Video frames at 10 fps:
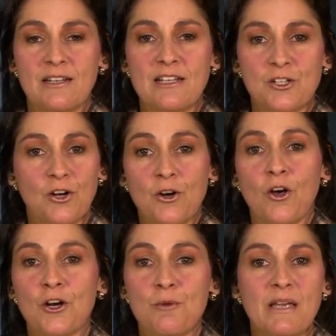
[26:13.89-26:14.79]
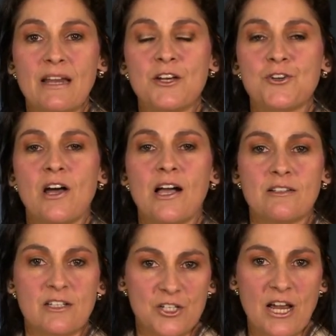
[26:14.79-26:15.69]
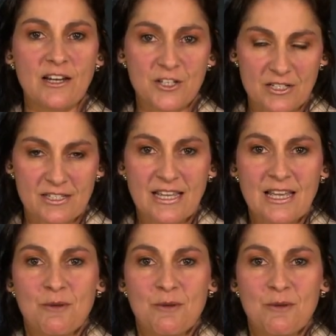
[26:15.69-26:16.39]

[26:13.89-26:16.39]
and there's not going to be any trials and challenges.